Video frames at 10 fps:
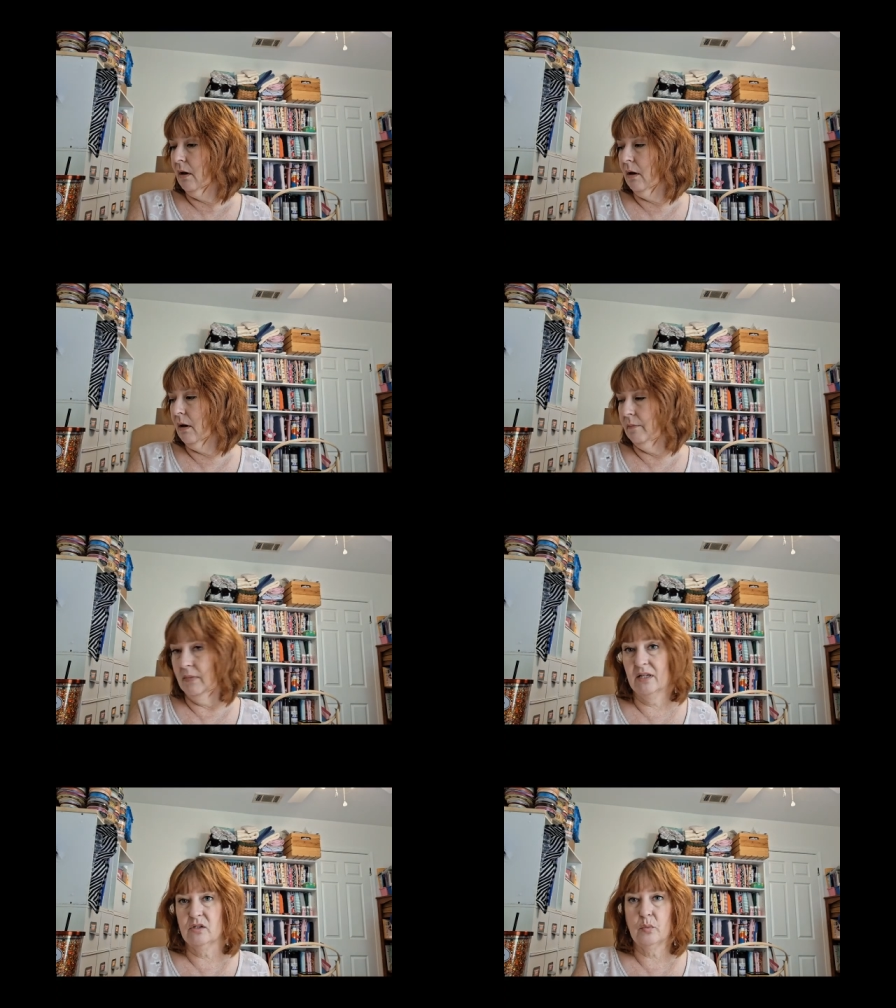
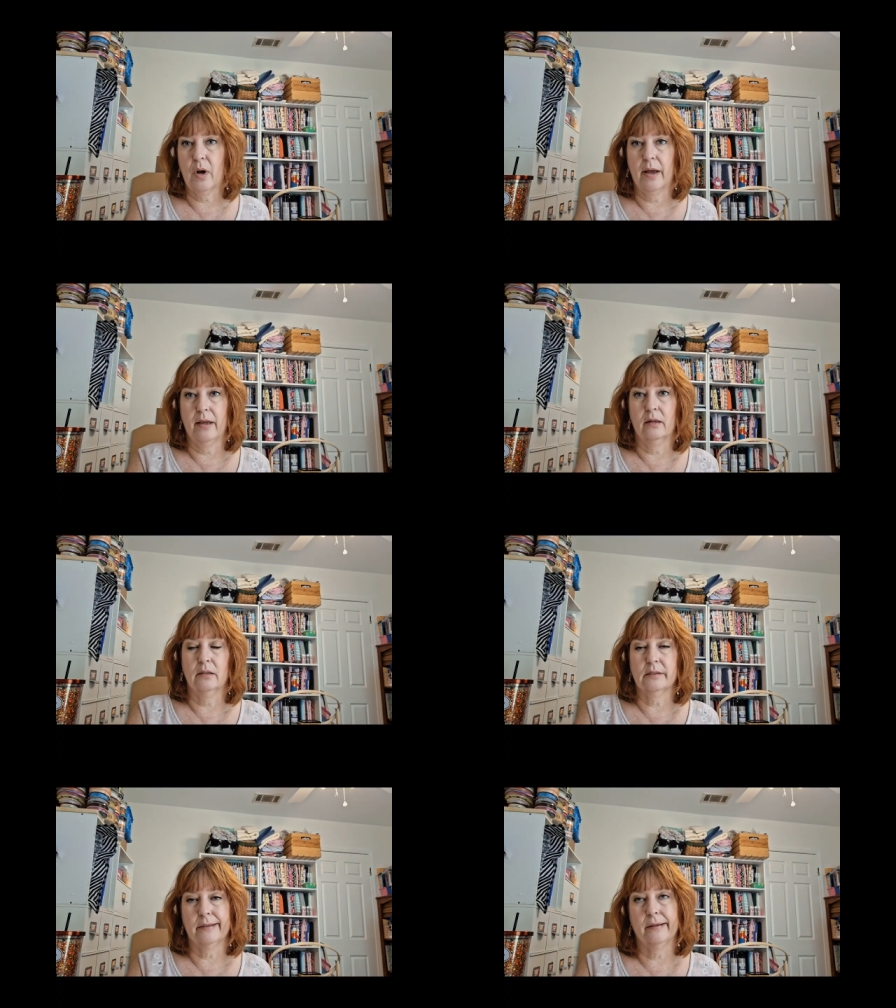That's why
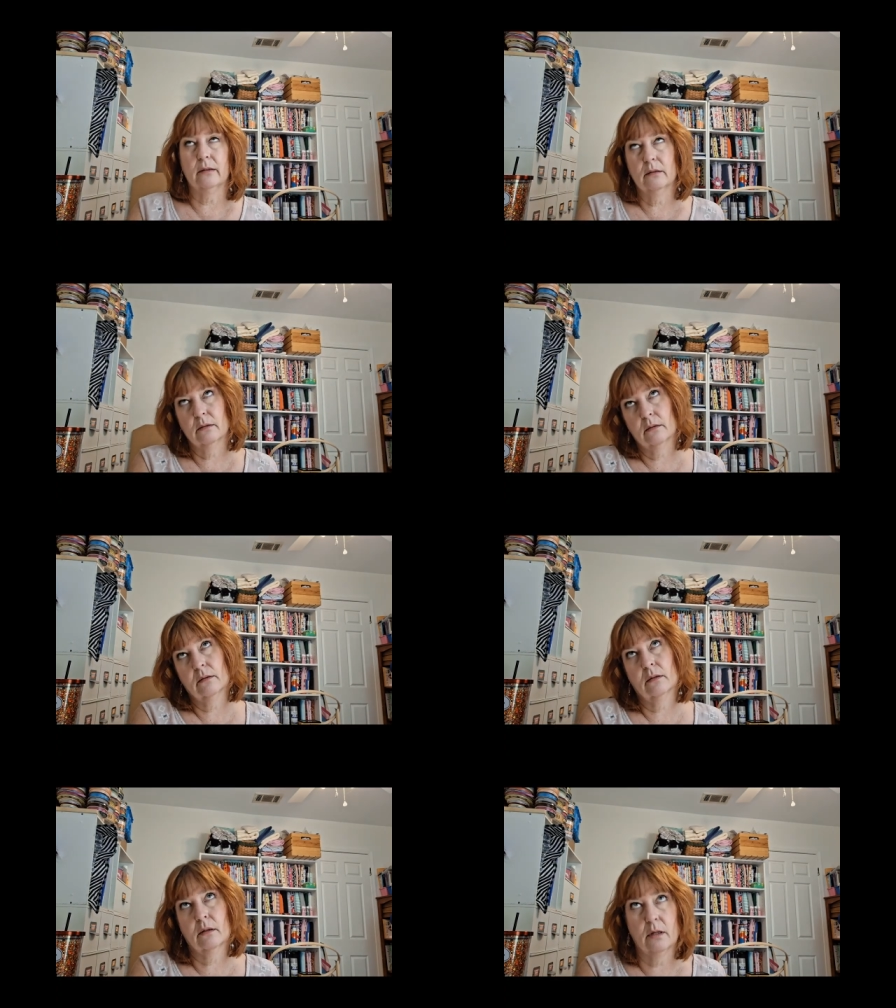it's like
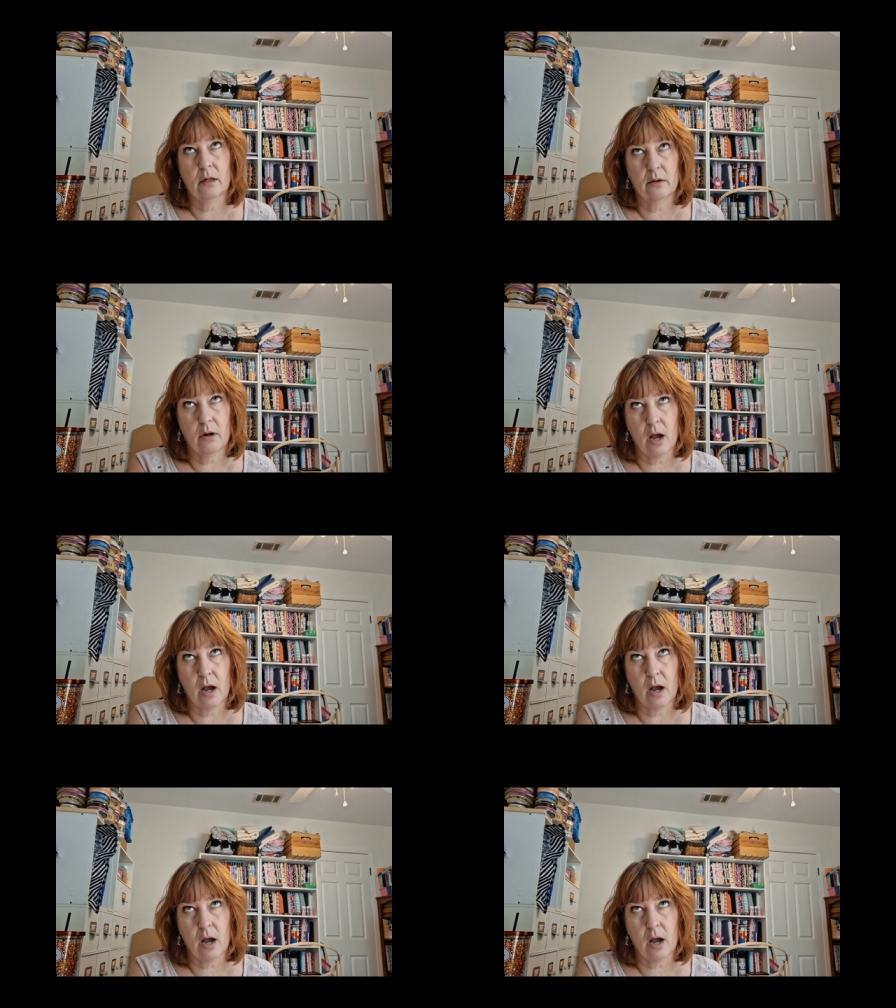another